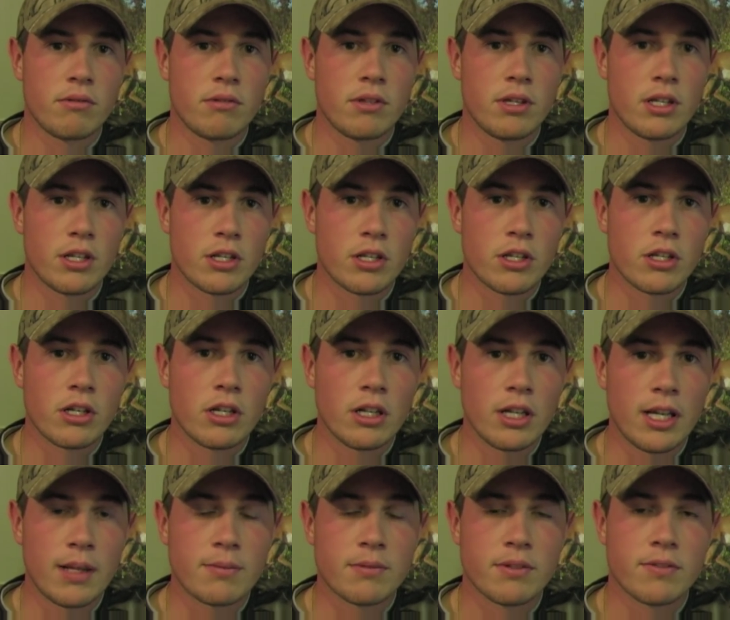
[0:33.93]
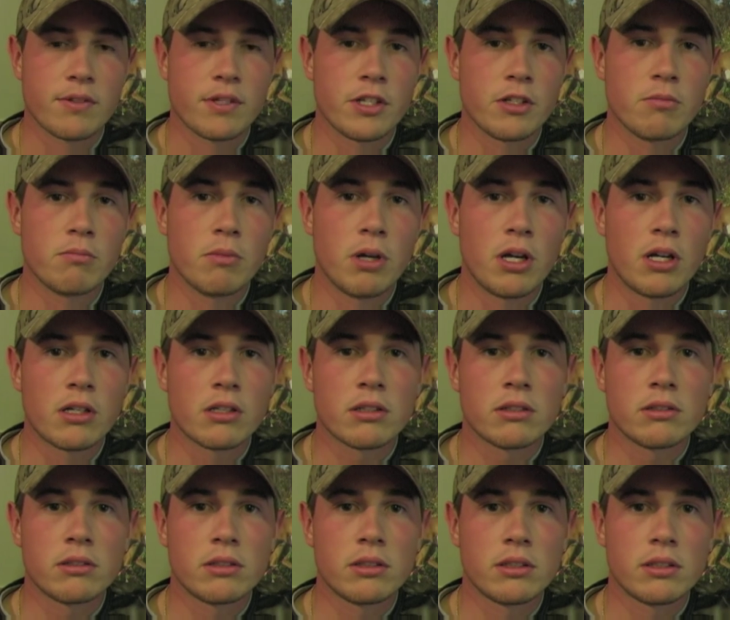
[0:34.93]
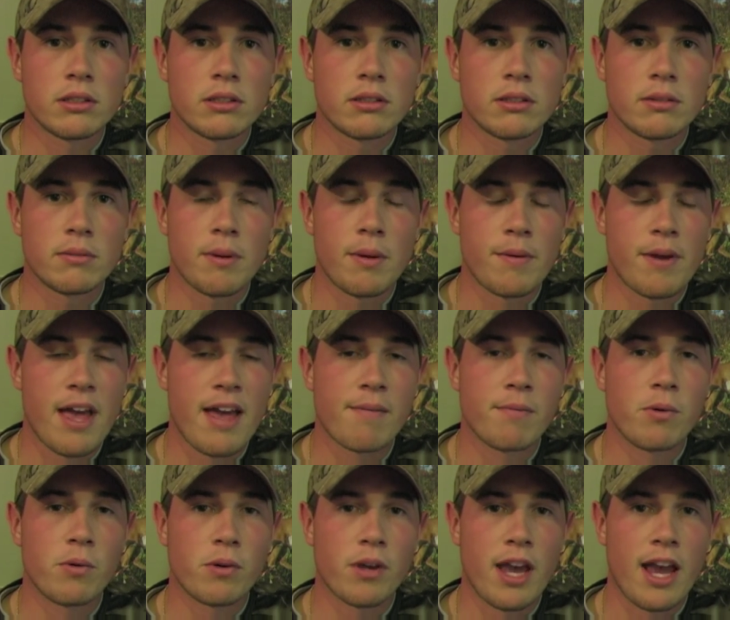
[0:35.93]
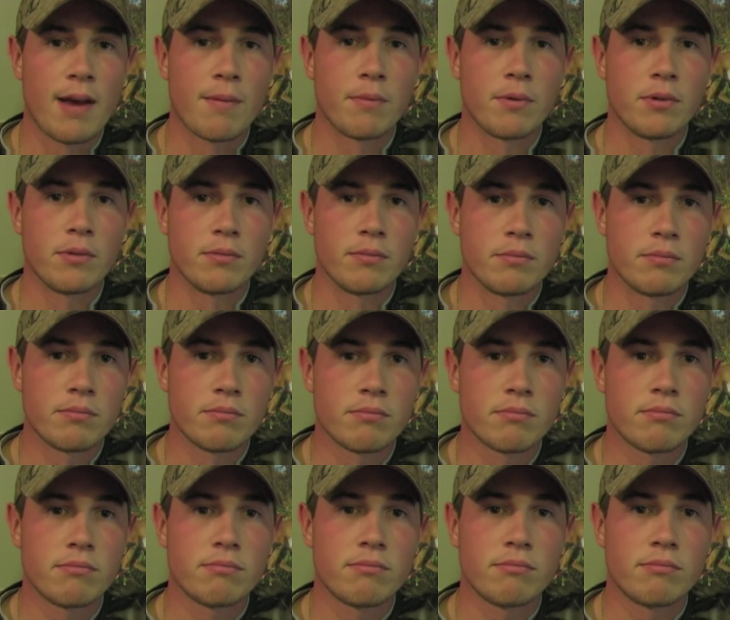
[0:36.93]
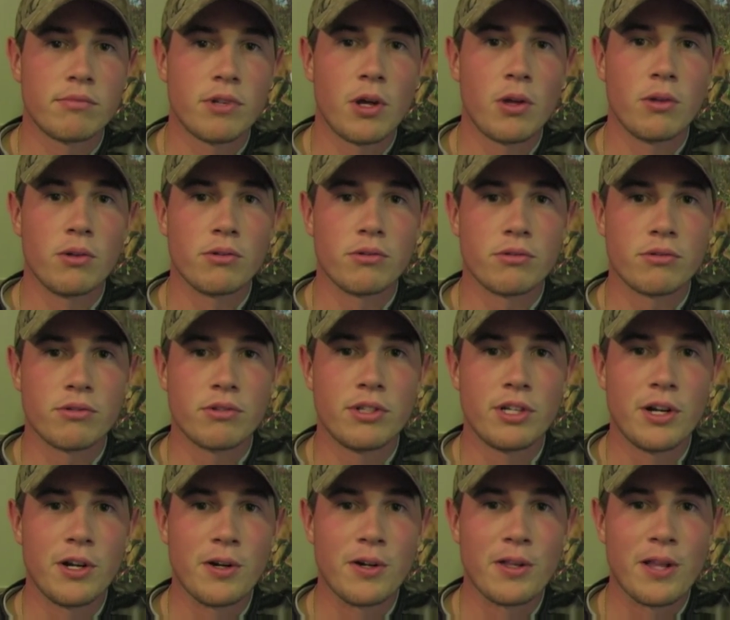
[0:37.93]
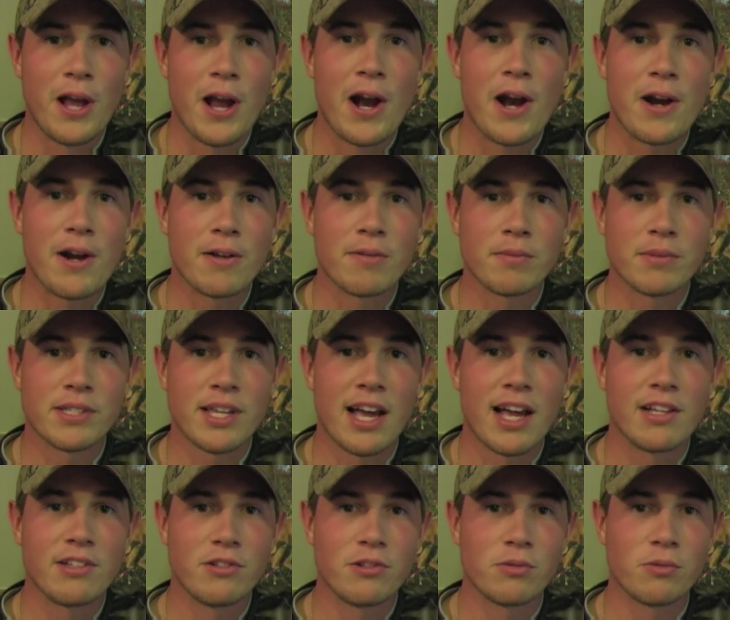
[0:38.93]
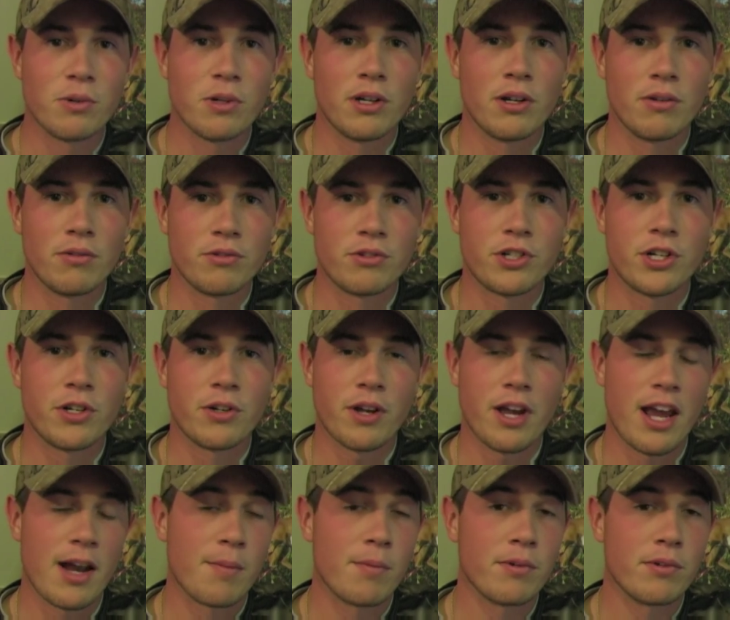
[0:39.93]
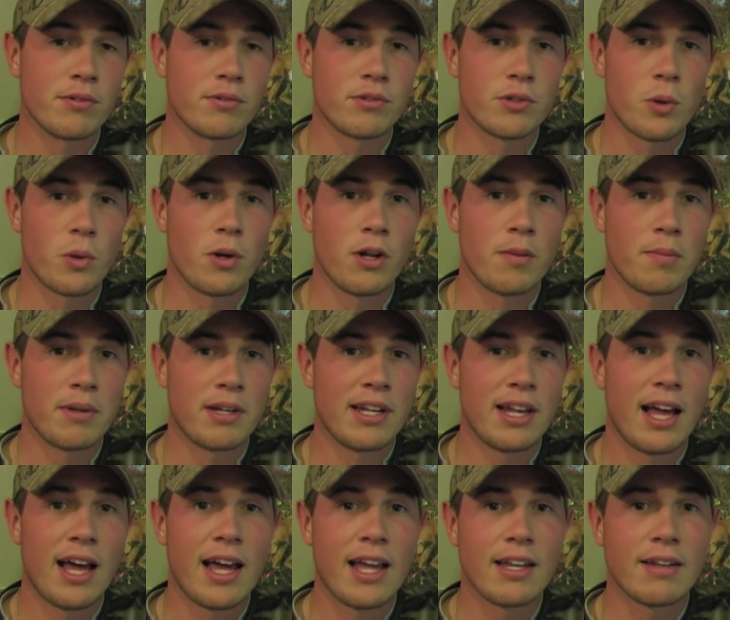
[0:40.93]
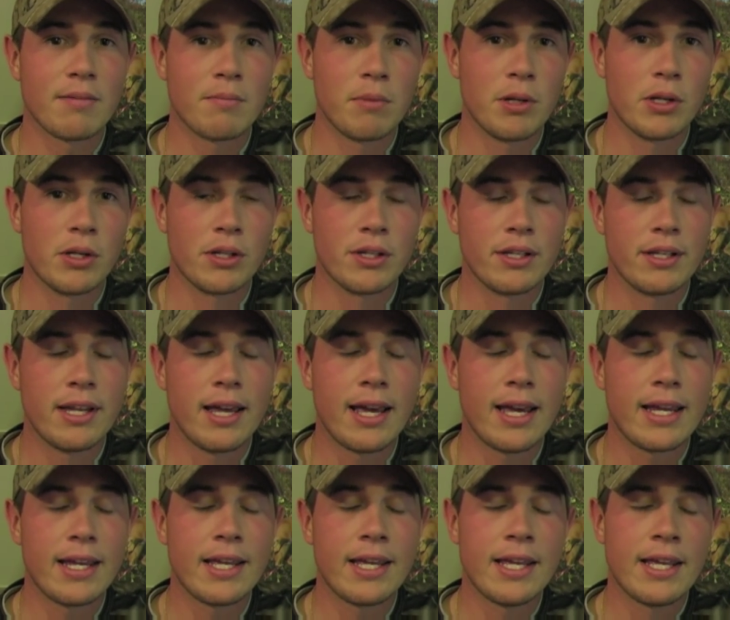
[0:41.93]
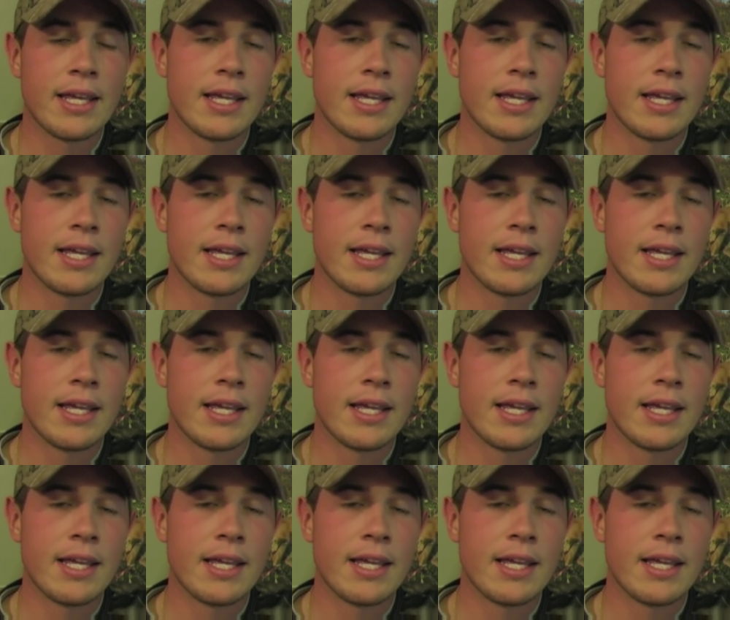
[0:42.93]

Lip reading: get a good glimpse of a good buck. Maybe have them on camera and know there's deer in the area besides just what on trail camera showing up at night in the middle of the day.